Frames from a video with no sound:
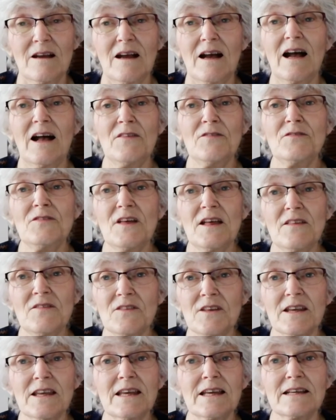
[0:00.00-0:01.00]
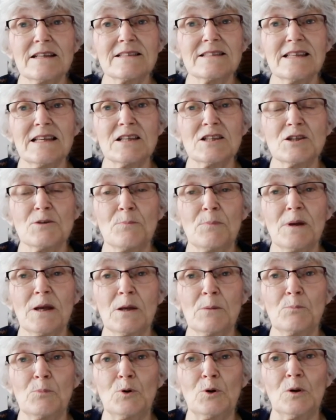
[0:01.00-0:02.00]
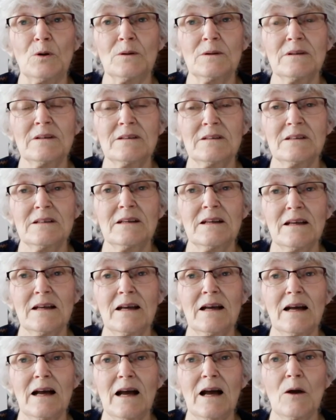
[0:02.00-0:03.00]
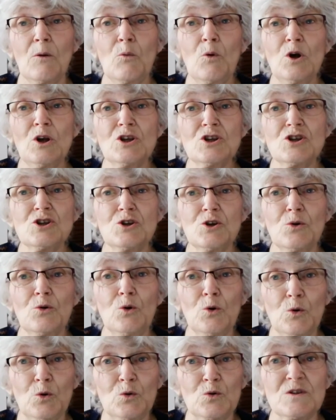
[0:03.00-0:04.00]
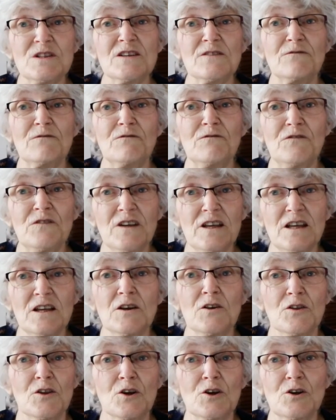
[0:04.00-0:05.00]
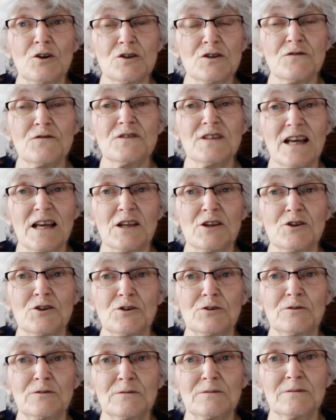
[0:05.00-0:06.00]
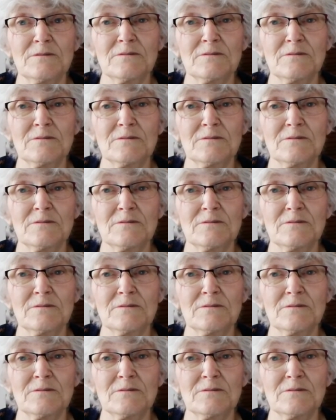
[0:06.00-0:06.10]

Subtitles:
And then the king said to people, I want you all to fear the God of Daniel.